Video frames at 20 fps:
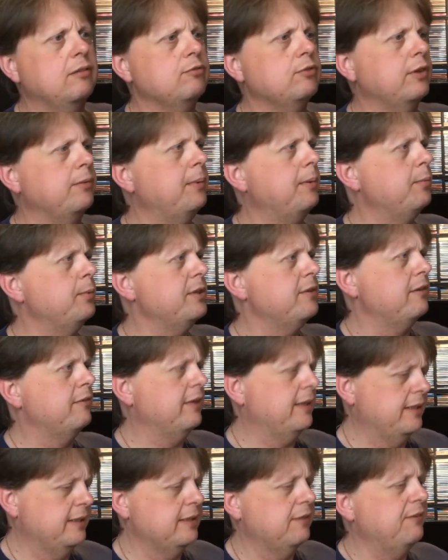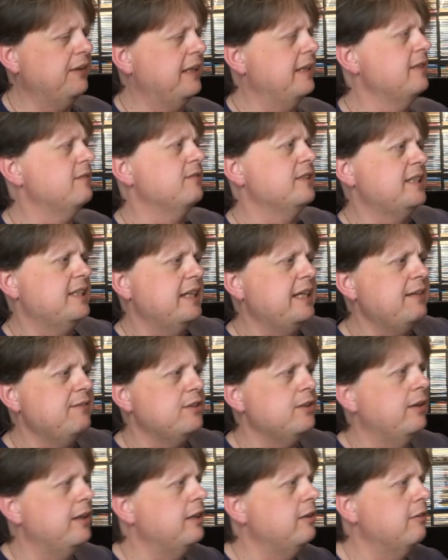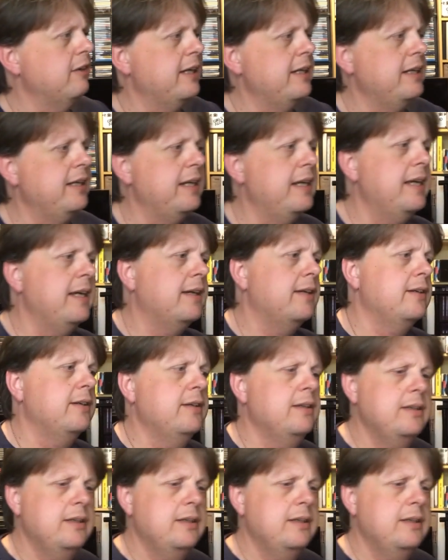I'm trying to remember which around it is. I think it's the sleeve's not in great nick,